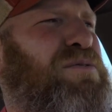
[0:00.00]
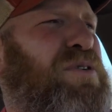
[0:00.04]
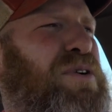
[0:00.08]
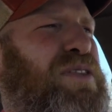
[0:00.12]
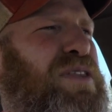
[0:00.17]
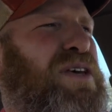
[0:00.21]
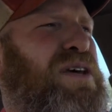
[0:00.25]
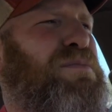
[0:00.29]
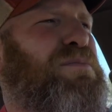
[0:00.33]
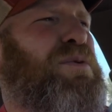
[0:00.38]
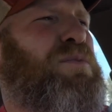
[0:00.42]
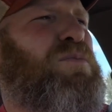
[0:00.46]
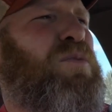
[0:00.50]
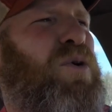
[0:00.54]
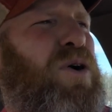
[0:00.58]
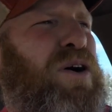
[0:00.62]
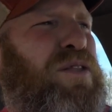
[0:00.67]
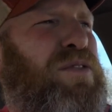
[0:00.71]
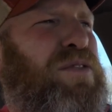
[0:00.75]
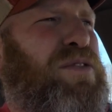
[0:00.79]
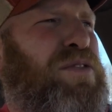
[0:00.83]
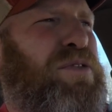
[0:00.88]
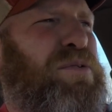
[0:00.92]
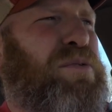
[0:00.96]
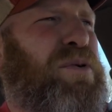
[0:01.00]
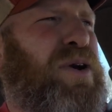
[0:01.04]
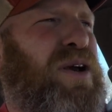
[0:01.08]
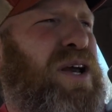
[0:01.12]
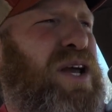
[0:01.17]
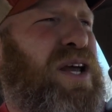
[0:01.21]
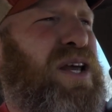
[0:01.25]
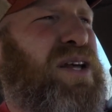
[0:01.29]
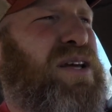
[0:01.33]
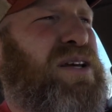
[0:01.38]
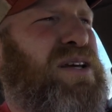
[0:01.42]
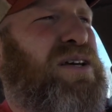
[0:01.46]
with him in
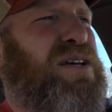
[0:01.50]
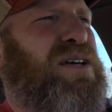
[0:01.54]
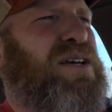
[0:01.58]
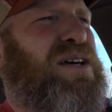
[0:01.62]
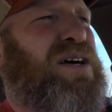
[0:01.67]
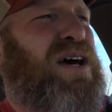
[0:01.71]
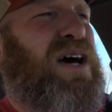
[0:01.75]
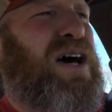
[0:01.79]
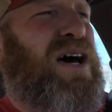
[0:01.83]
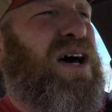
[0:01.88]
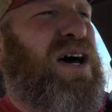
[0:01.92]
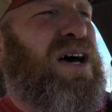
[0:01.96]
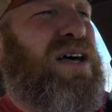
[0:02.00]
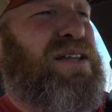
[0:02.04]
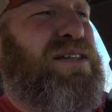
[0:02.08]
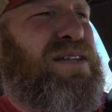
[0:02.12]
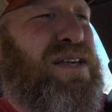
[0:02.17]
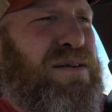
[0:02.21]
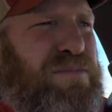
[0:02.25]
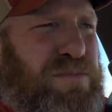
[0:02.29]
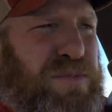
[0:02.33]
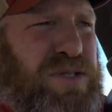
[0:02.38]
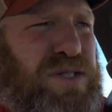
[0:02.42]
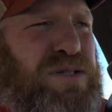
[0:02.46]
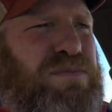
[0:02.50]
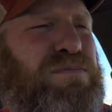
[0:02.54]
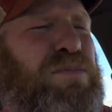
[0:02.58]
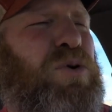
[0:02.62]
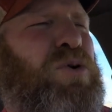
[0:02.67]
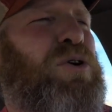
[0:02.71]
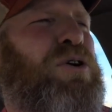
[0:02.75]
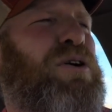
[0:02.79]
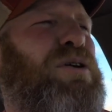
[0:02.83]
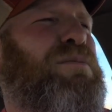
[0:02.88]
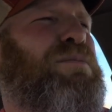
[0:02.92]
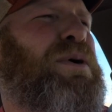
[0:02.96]
1-3. Uh, Tim was a
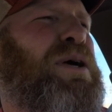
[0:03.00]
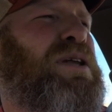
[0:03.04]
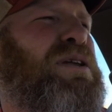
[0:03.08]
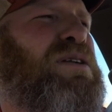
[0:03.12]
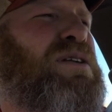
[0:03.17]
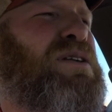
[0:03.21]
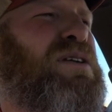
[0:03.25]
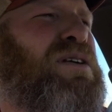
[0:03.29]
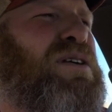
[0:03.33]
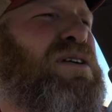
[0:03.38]
mortarman